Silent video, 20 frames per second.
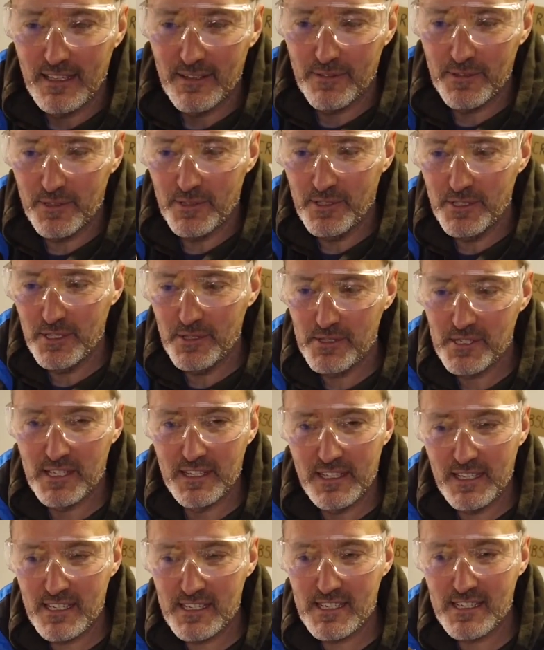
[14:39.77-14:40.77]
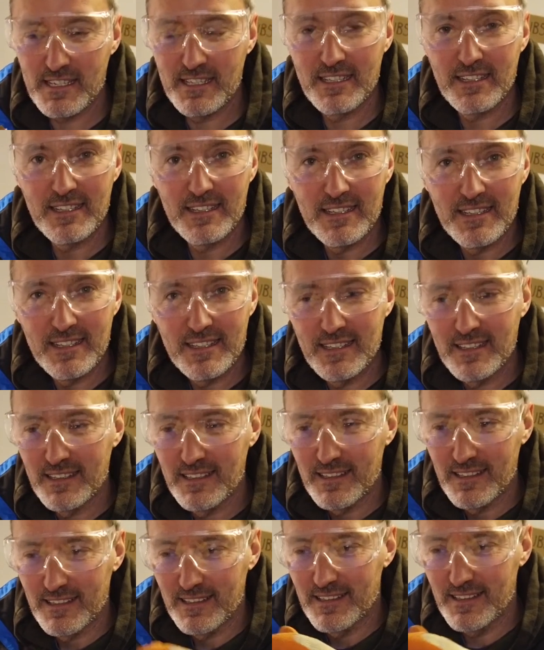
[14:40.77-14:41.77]
If you're new to this,
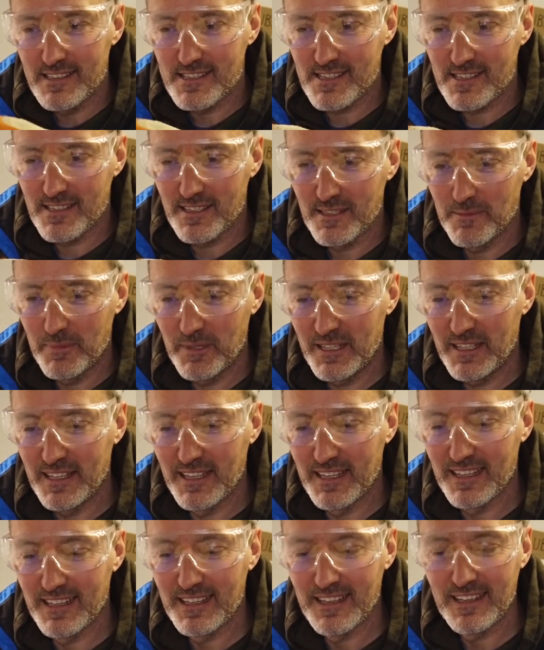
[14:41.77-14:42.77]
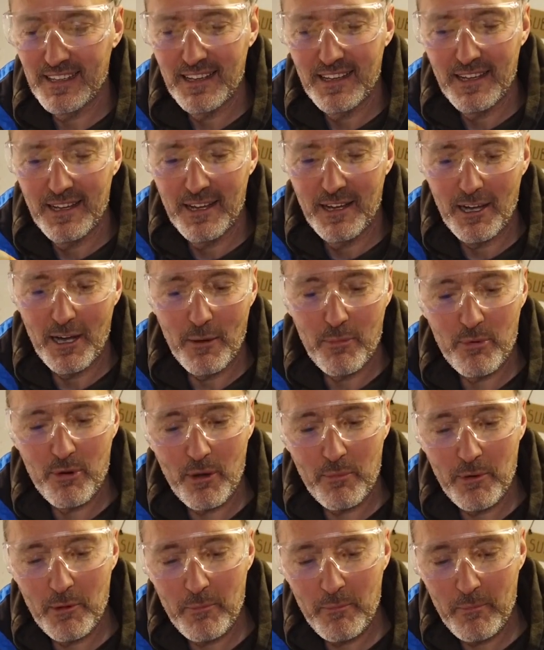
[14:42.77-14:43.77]
this is going to be a
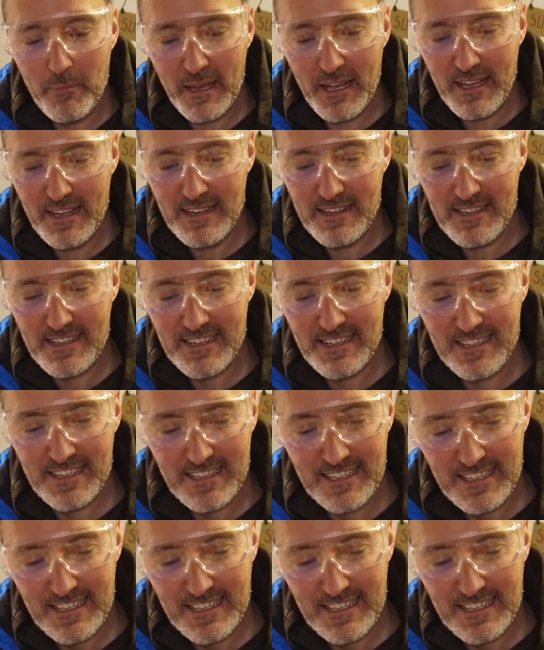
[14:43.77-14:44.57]
proper pain